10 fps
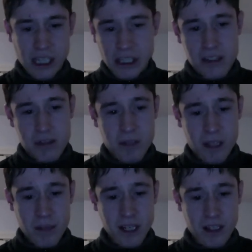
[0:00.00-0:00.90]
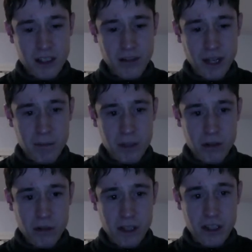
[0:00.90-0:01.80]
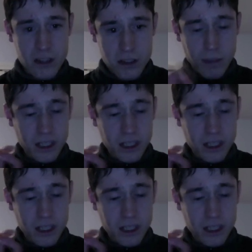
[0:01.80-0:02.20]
There hasn't really been a developed story, but